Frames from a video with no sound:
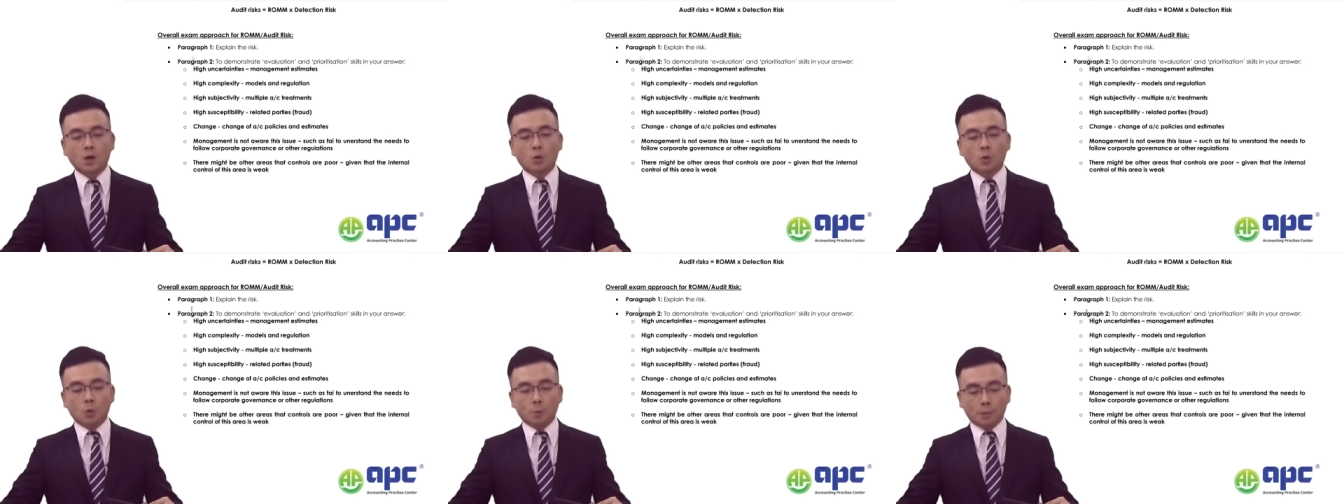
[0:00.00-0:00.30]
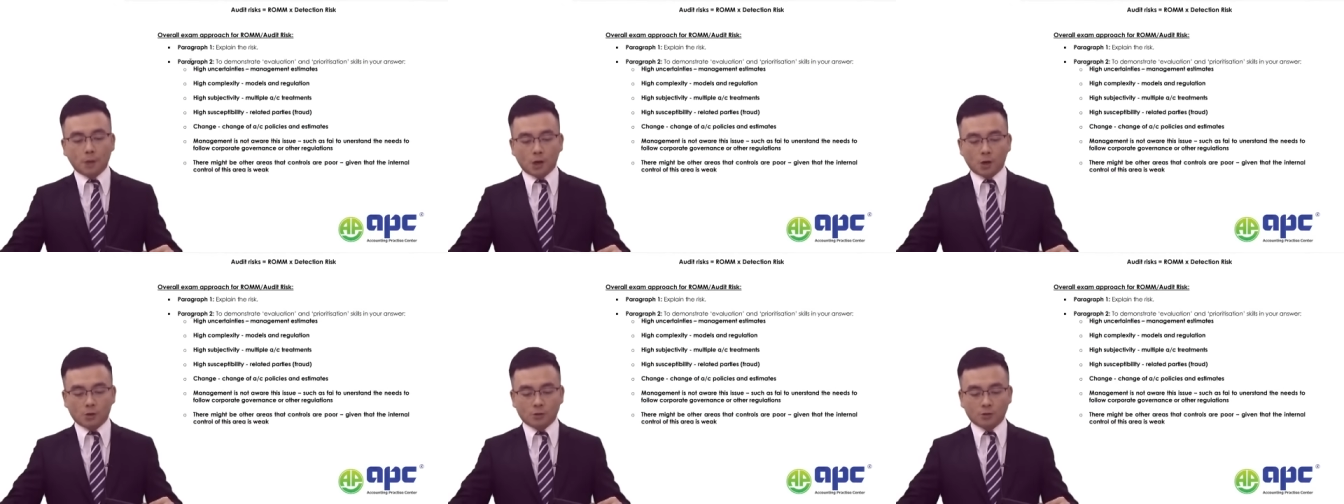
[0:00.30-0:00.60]
or
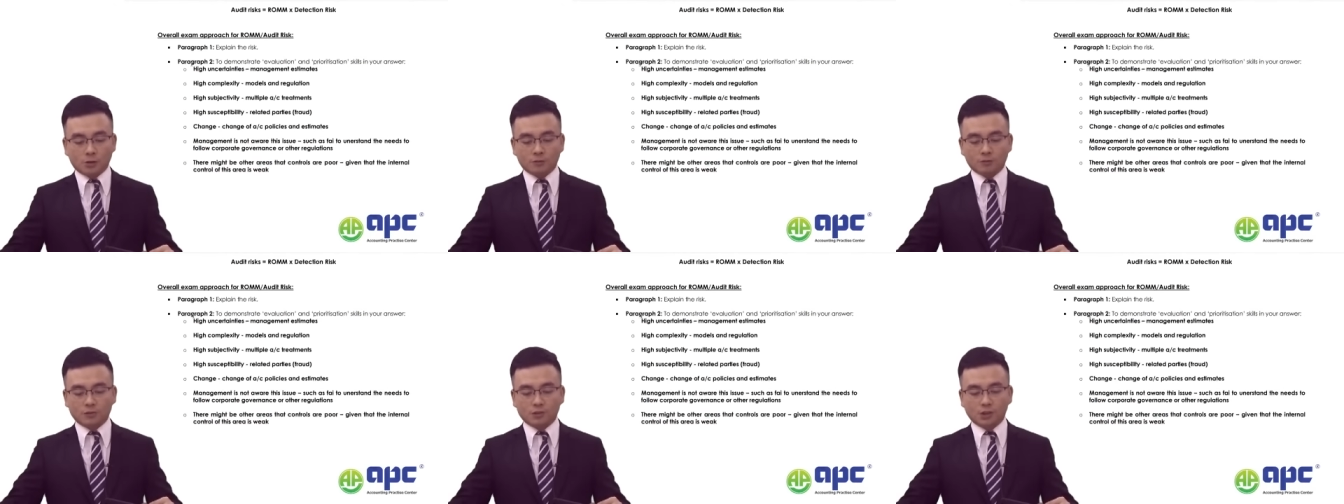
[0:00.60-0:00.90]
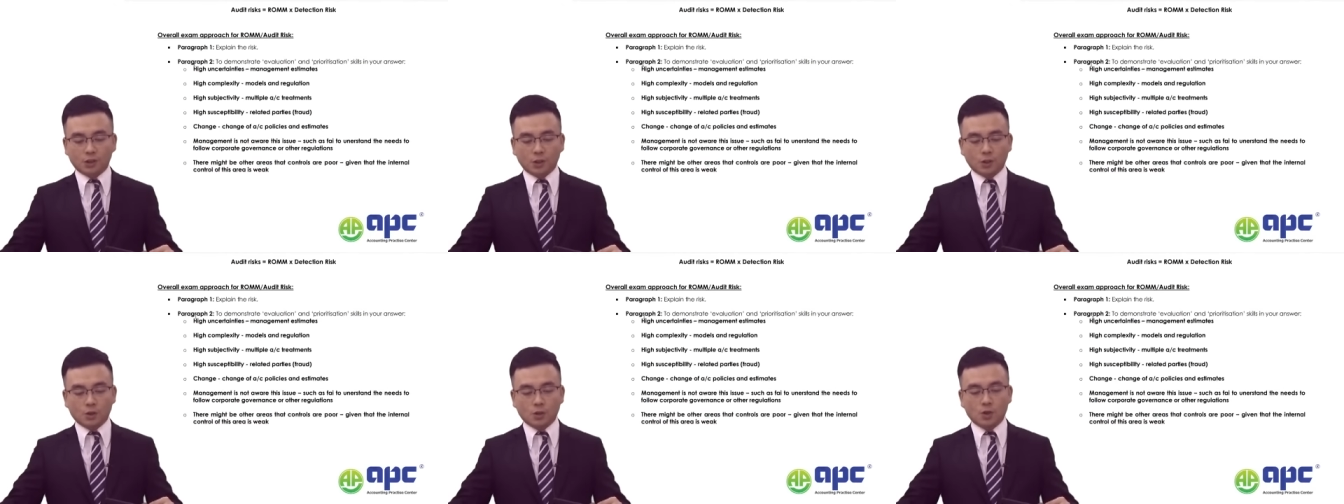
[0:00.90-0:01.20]
paragraph
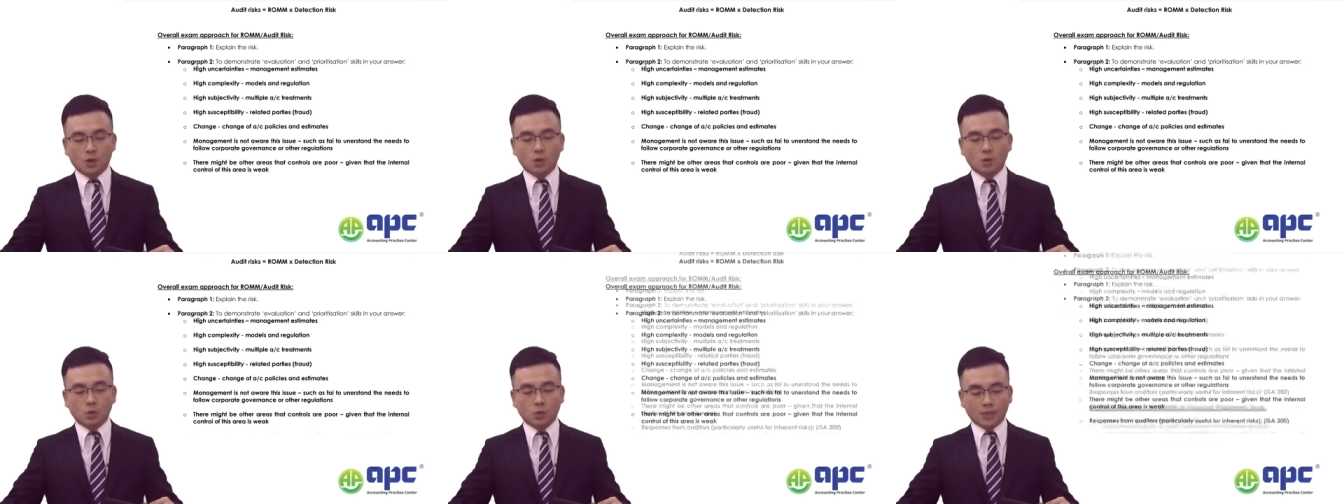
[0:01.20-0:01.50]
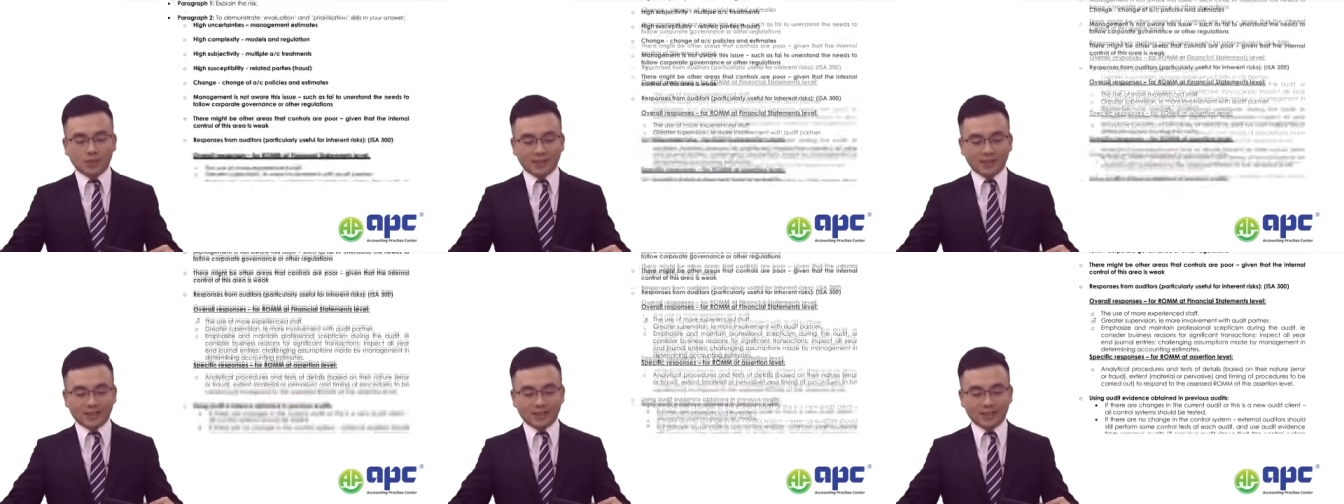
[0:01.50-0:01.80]
2 we
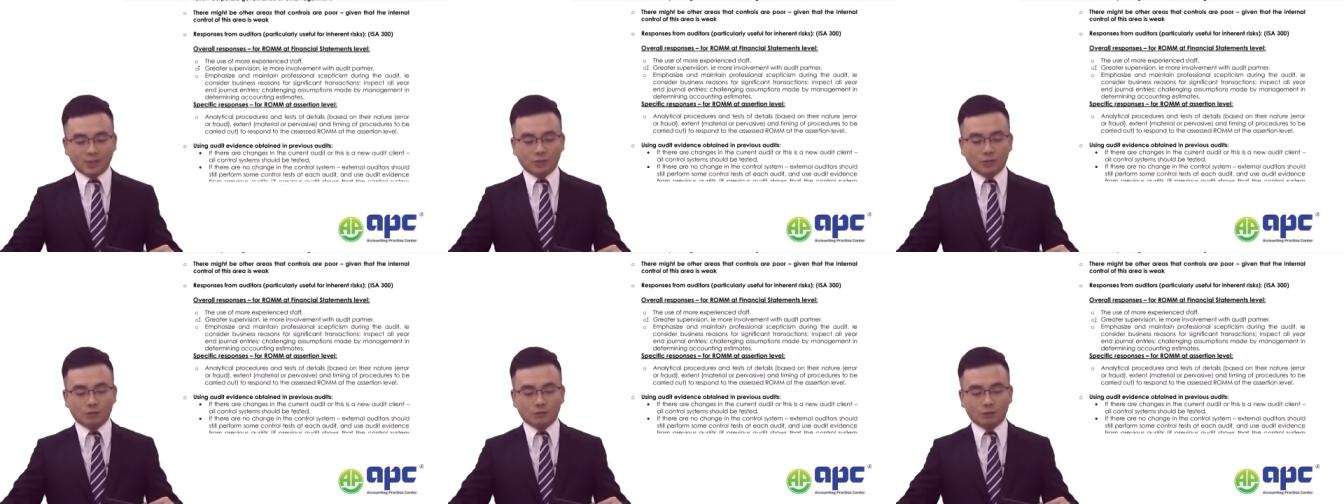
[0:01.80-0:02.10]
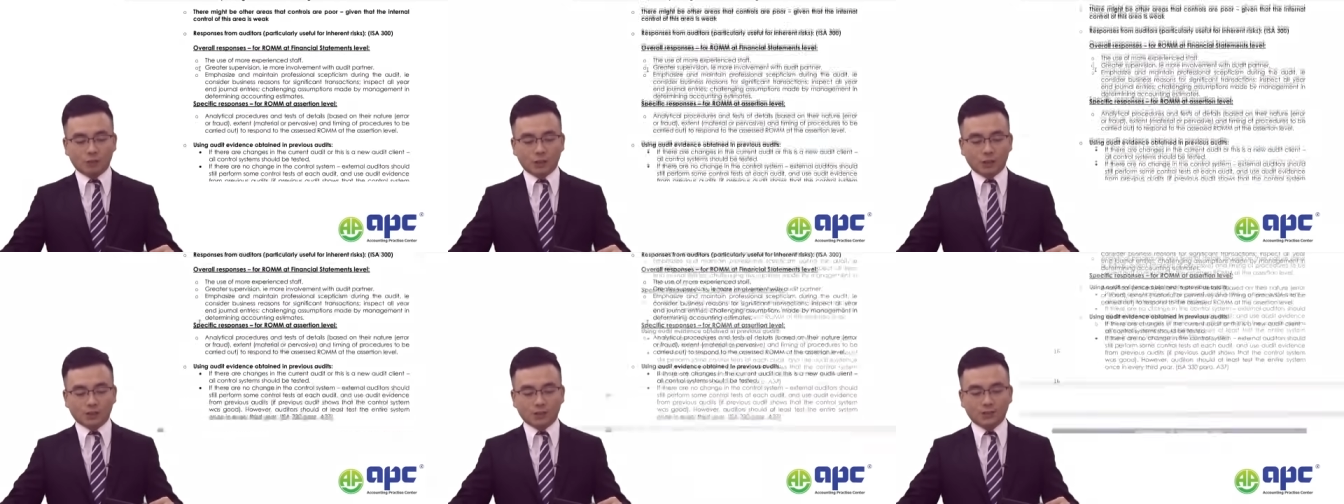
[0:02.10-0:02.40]
need to
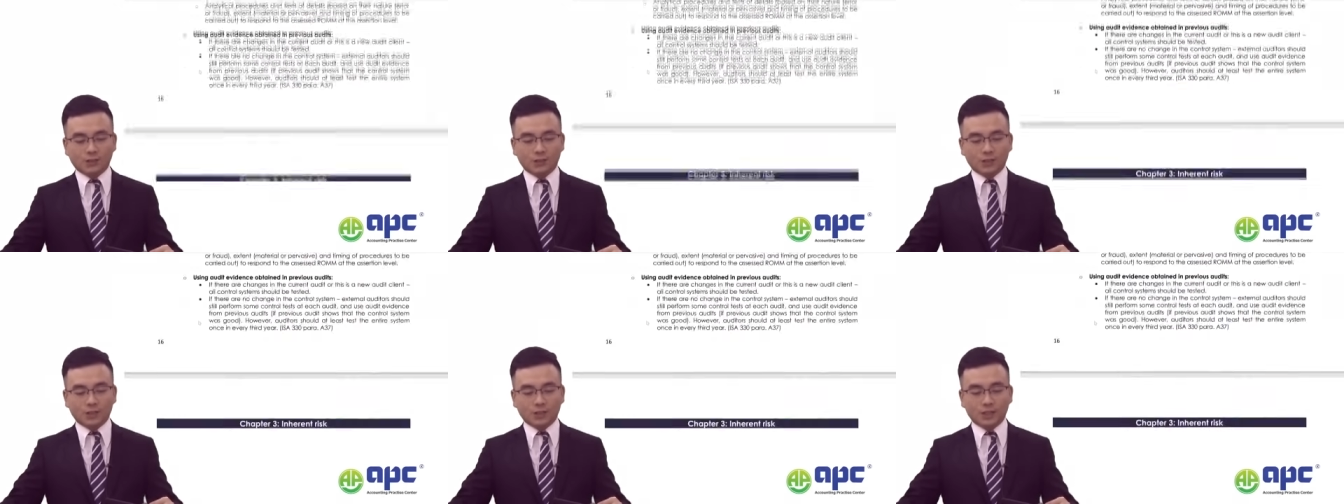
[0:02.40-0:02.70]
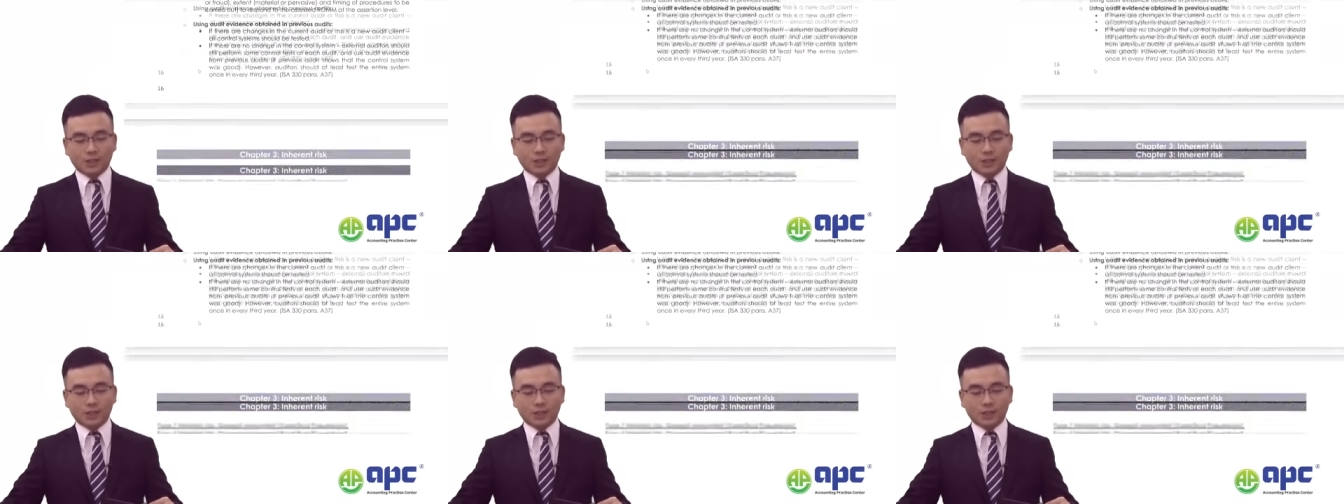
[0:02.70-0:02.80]
write.